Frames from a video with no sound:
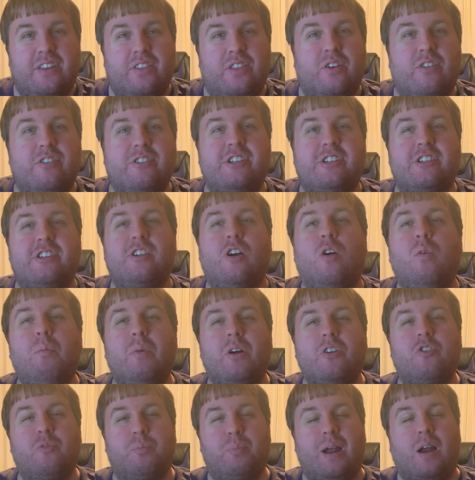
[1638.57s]
There's so
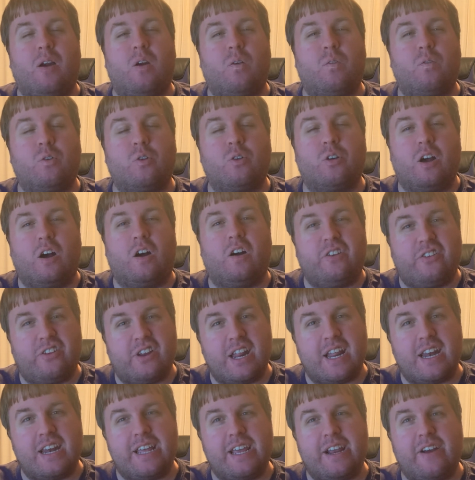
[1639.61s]
much powerful content
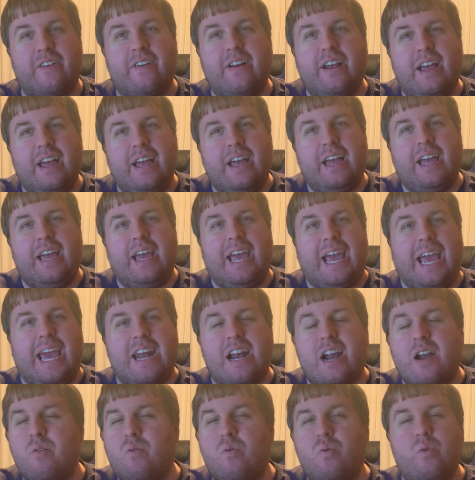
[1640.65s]
in here, and
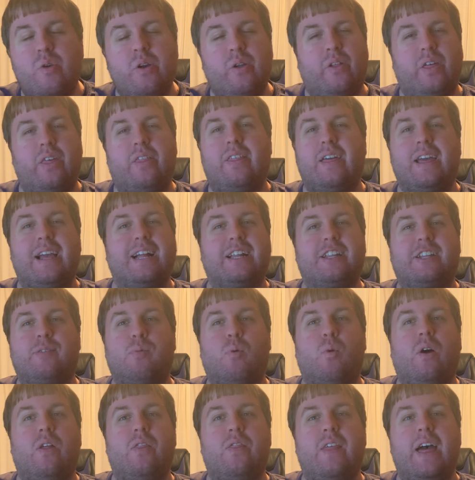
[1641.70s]
I really think it's
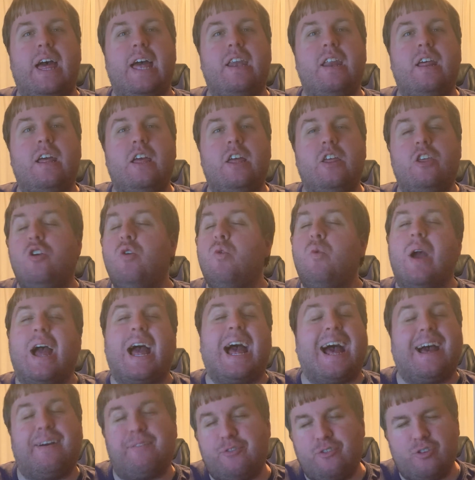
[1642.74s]
one that you
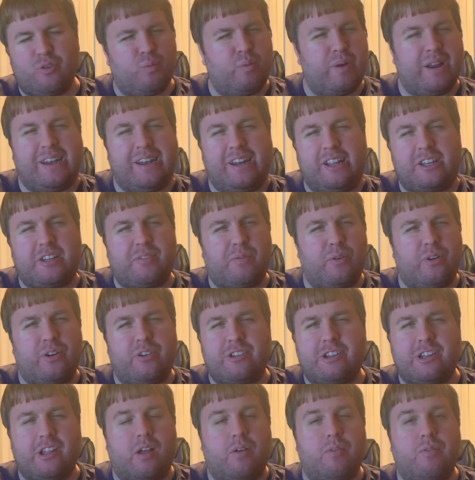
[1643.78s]
have to witness for
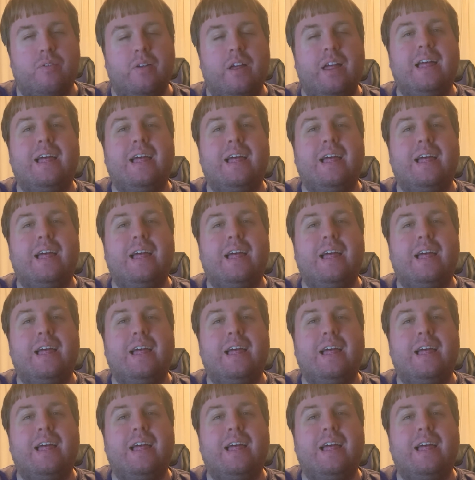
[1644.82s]
yourself.